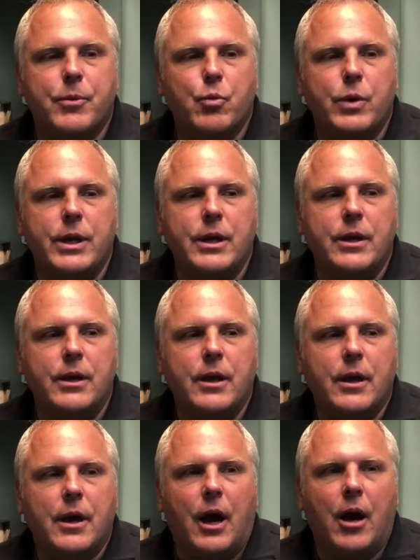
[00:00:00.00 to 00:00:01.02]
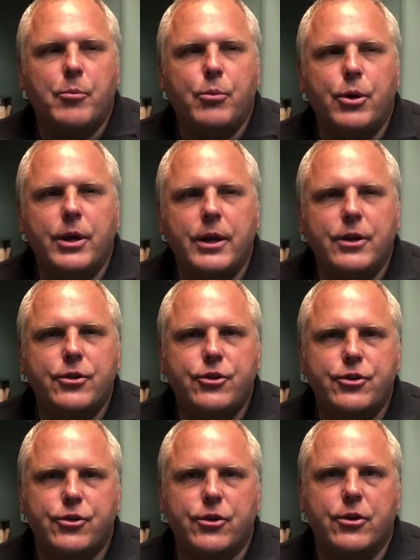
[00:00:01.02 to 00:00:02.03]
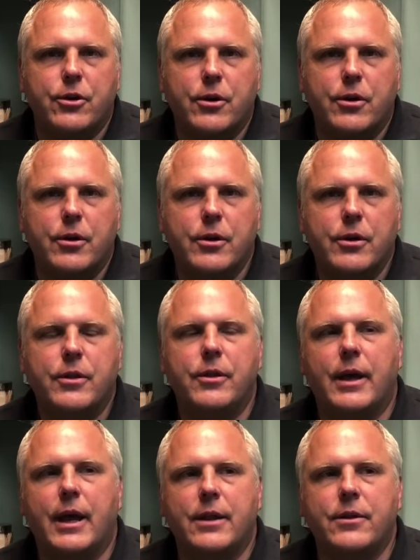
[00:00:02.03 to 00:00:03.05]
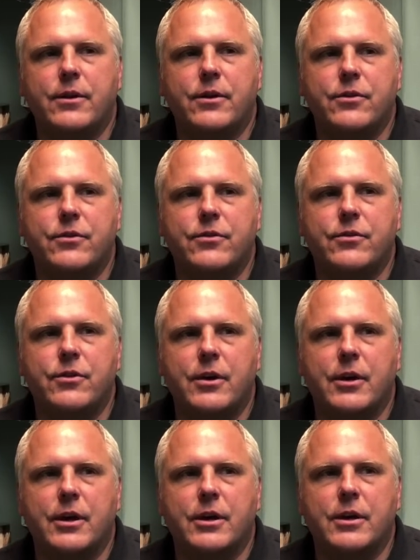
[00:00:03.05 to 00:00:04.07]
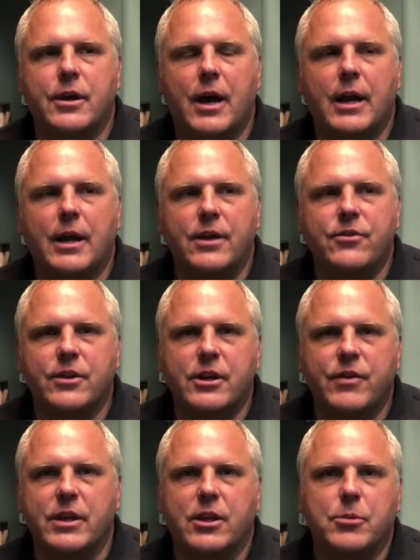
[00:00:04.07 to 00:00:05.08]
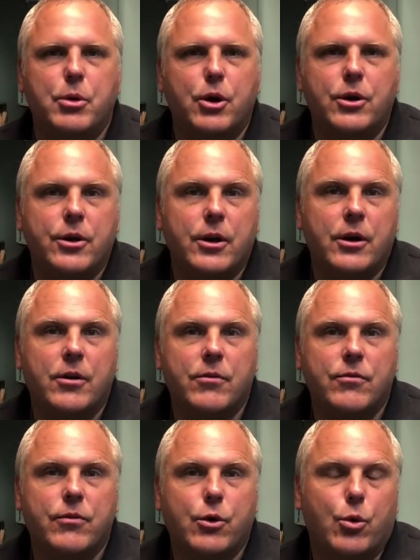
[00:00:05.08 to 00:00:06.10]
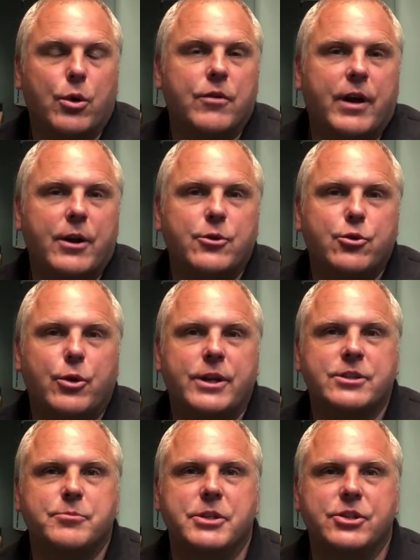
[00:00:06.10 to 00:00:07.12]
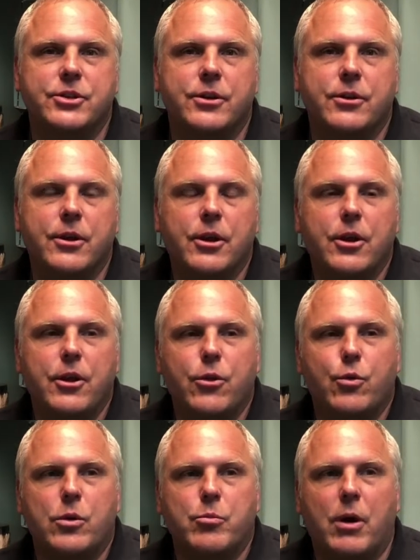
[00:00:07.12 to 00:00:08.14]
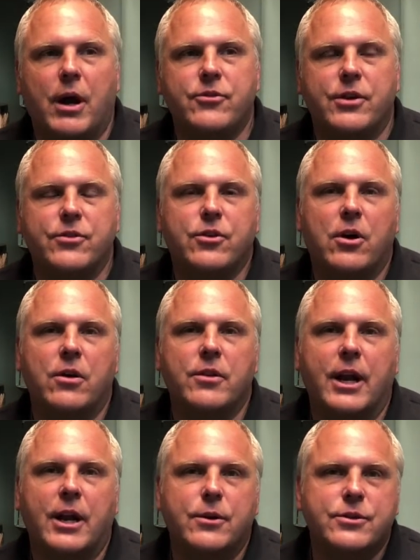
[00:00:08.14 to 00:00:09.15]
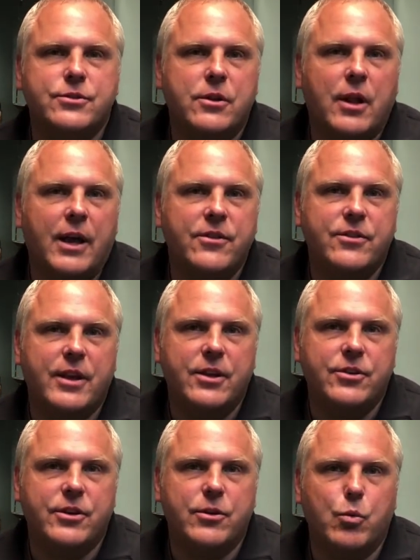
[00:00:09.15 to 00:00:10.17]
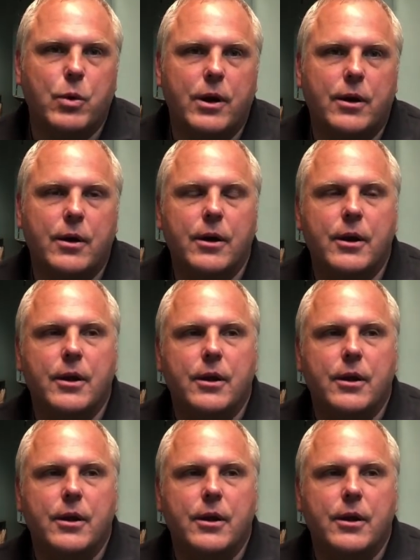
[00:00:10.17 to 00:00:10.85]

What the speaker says: We are pretty sure that there's not a significant component of coronavirus transmission through a process called aerosolization, where